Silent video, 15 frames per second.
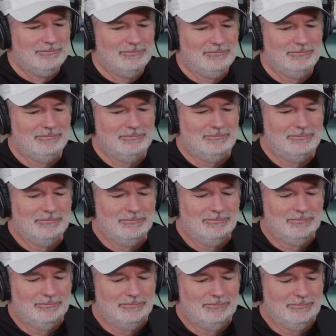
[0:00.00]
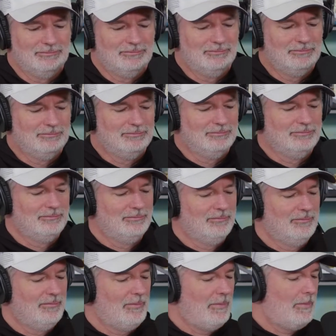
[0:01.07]

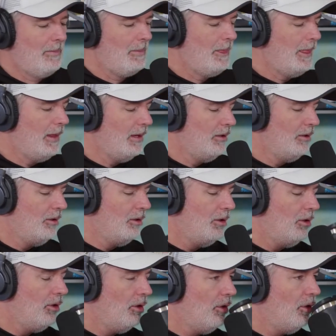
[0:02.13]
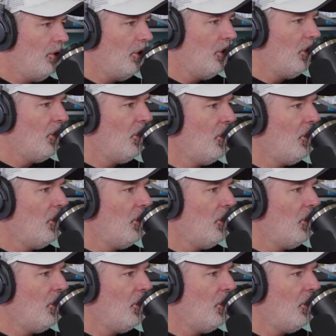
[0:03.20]
No words are spoken by the person on screen.